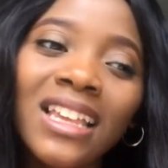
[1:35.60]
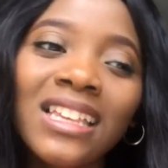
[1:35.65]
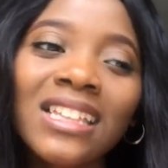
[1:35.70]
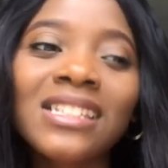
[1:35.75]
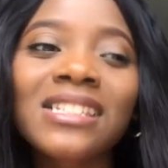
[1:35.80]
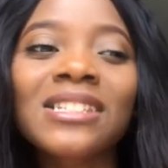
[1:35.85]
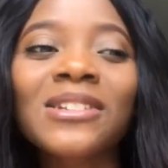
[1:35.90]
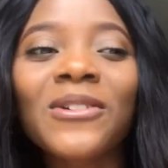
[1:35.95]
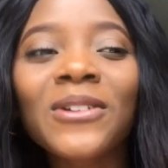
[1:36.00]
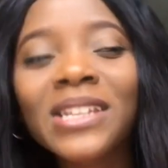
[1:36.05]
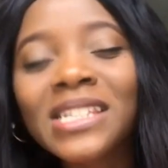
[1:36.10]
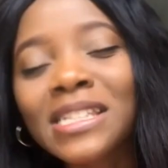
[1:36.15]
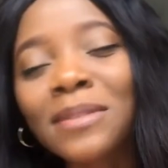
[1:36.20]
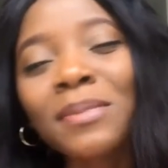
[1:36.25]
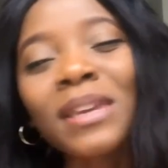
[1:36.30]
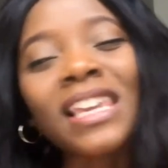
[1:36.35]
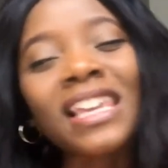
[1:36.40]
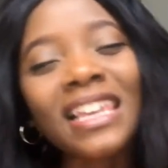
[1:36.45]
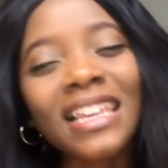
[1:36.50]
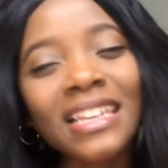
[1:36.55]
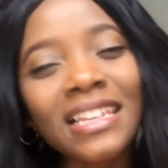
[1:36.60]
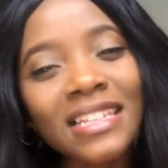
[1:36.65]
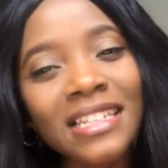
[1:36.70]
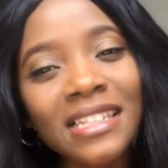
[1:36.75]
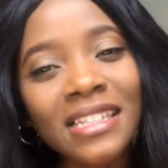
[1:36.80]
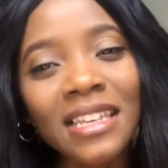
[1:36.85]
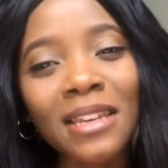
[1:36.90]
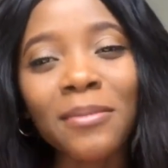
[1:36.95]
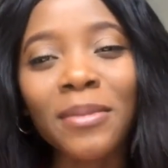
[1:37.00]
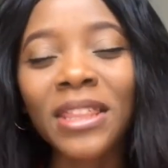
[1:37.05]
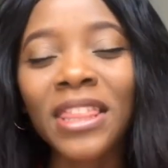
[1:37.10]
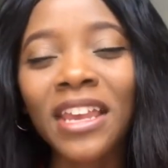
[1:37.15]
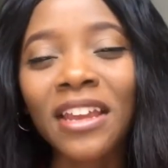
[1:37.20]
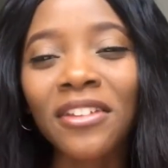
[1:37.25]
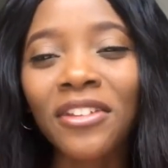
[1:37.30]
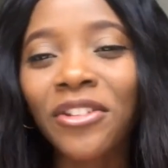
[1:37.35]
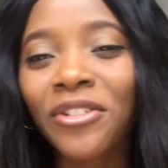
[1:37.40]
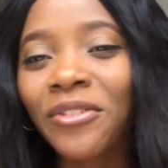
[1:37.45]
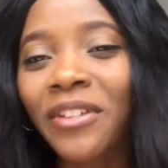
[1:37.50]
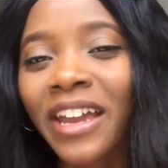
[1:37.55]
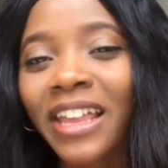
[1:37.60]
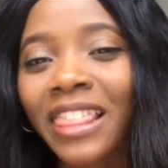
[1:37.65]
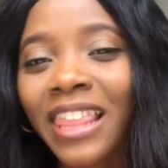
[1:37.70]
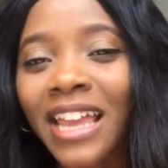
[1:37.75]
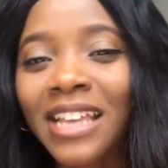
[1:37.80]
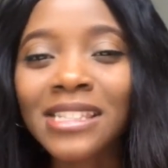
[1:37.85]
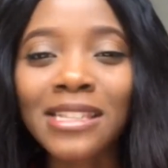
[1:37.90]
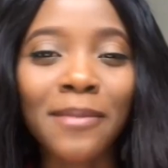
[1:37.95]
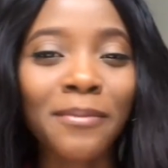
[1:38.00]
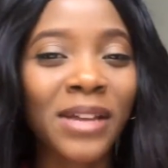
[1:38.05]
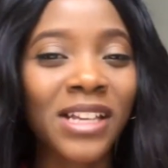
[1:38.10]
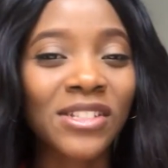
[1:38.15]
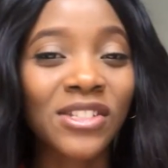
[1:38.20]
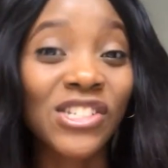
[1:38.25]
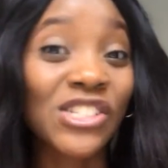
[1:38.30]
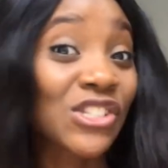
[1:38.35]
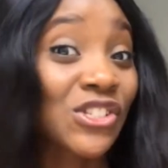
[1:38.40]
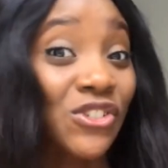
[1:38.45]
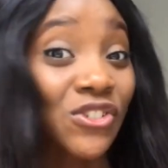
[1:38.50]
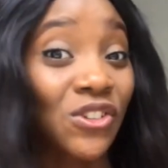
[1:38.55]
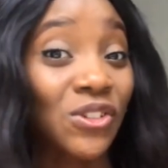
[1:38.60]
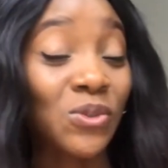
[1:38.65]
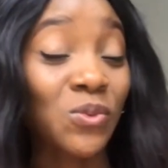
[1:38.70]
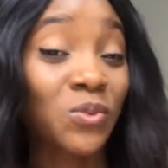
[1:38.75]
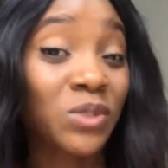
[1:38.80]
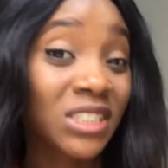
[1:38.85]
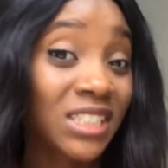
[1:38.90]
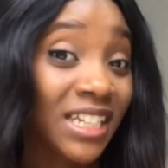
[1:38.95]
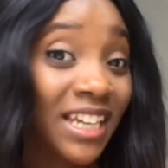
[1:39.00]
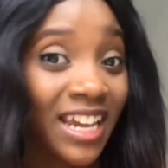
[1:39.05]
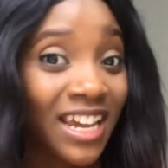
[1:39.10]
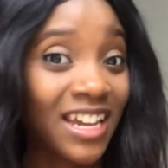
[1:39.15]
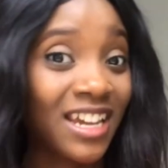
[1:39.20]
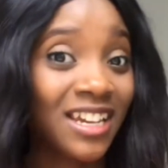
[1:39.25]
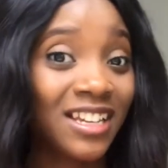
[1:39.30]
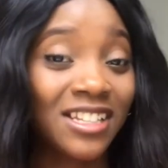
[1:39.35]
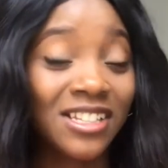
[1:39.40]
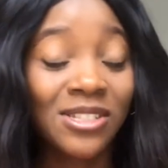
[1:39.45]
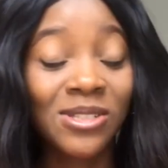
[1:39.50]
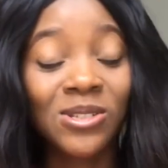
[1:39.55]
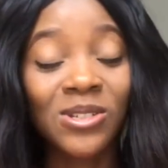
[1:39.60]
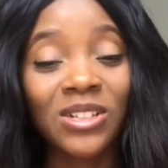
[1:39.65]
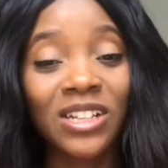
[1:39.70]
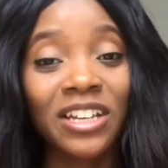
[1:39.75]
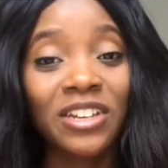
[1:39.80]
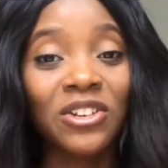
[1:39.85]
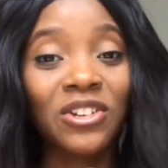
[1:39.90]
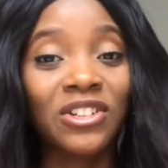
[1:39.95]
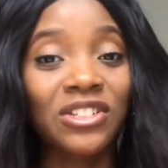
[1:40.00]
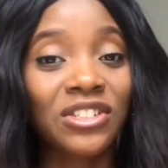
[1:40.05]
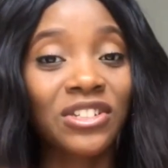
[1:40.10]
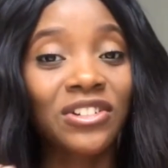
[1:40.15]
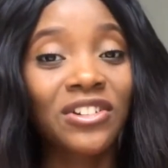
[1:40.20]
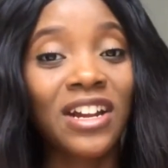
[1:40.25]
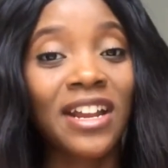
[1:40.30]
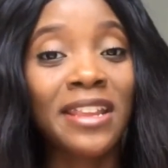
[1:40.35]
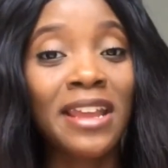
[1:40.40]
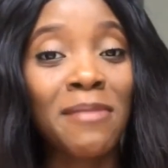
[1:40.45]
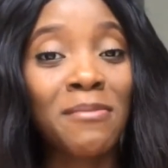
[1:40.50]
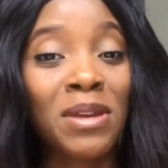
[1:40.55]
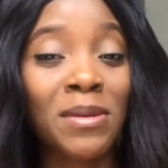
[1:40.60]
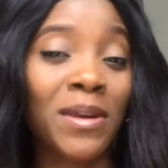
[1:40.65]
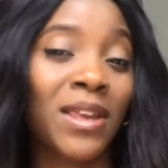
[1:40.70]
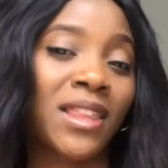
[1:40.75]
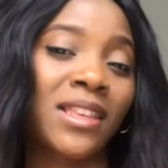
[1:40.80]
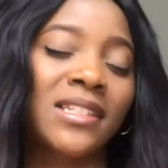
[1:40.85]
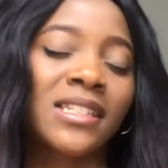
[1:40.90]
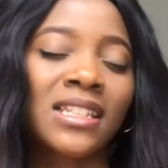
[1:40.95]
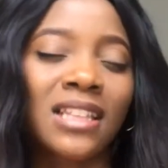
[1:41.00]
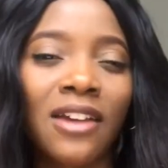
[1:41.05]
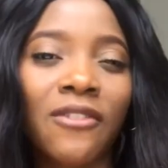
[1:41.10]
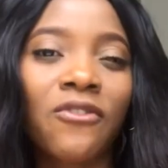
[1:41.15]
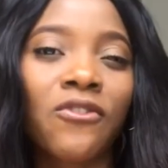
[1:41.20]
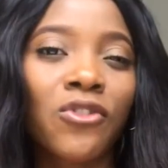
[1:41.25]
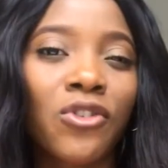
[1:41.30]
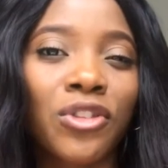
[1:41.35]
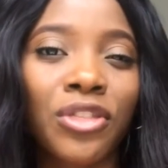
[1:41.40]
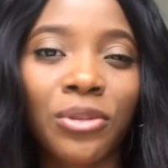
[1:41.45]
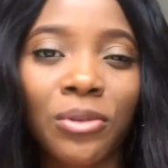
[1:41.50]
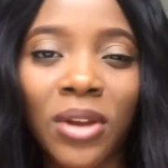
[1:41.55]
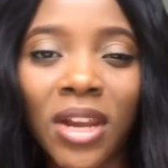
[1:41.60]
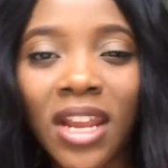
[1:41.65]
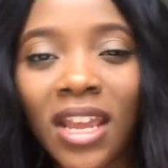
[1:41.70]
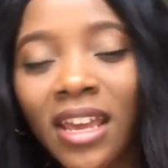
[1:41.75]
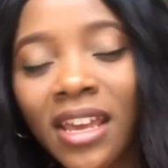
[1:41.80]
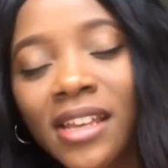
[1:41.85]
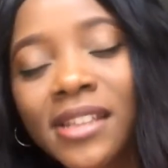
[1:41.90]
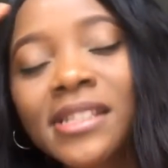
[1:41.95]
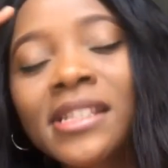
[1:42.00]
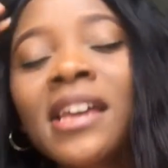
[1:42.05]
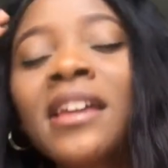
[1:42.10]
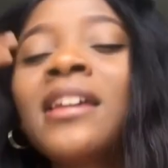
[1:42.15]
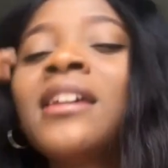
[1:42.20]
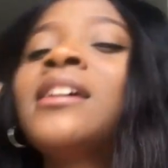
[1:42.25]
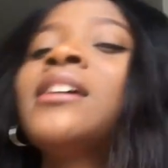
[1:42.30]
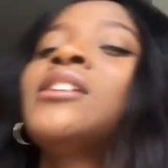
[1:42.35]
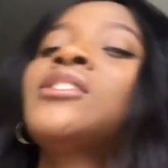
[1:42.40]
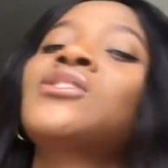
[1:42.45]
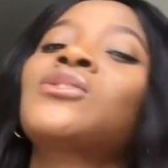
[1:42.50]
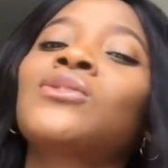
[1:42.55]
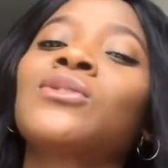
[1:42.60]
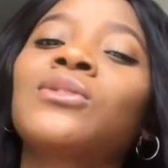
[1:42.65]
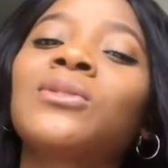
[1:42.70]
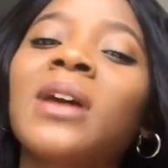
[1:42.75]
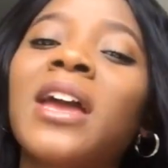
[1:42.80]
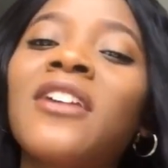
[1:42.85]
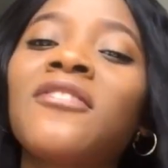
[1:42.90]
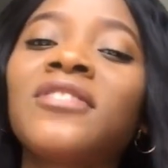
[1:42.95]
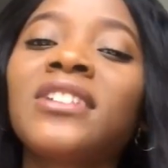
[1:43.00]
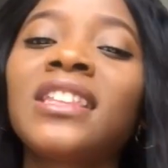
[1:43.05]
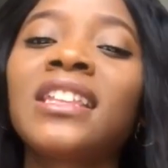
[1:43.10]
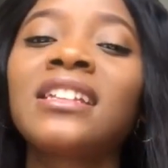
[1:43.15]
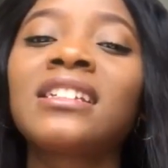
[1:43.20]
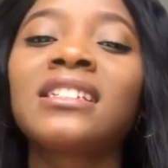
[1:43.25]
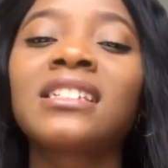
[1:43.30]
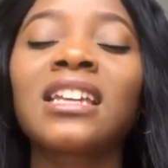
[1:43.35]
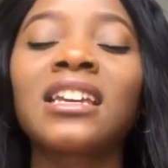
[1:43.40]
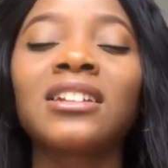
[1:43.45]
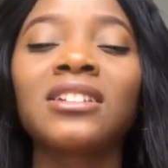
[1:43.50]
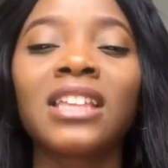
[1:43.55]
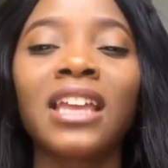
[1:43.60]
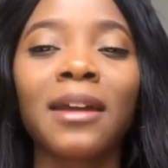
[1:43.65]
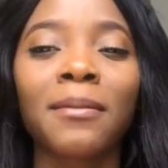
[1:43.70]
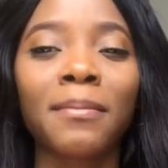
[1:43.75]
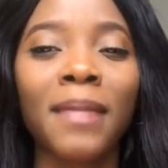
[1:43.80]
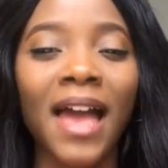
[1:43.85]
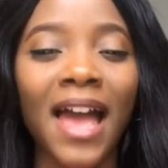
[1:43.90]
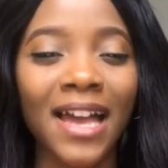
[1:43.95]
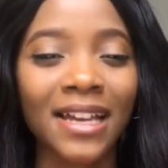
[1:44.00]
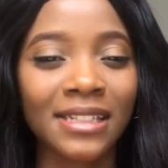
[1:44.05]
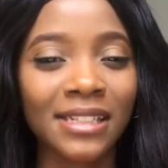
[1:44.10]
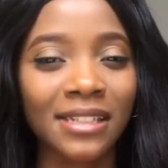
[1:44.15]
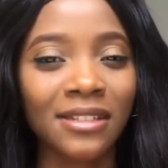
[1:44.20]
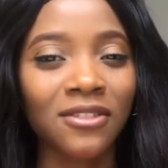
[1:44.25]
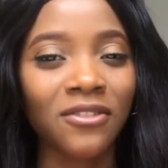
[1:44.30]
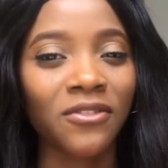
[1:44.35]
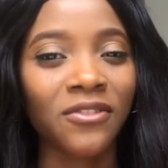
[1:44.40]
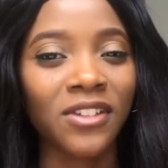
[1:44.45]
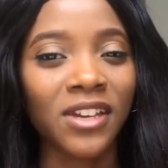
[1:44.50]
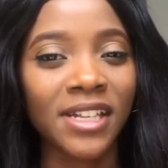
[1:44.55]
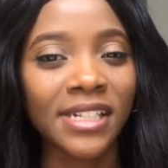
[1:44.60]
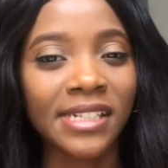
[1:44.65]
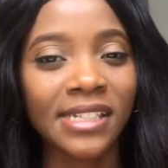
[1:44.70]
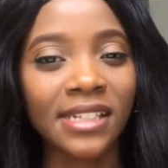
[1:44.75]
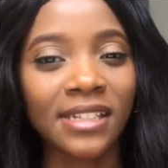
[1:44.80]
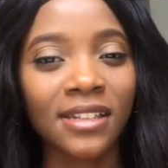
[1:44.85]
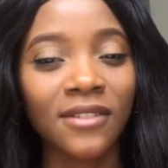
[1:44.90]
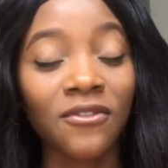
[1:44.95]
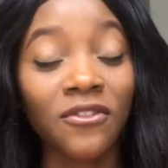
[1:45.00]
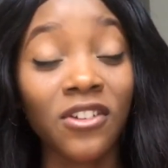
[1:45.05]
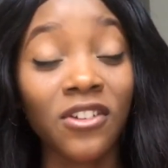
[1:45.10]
it's going to be easy, but then you realize the master's is just 1 year. It's not like your undergrad that maybe that's like 3 years. So everything is kind of like packed in the first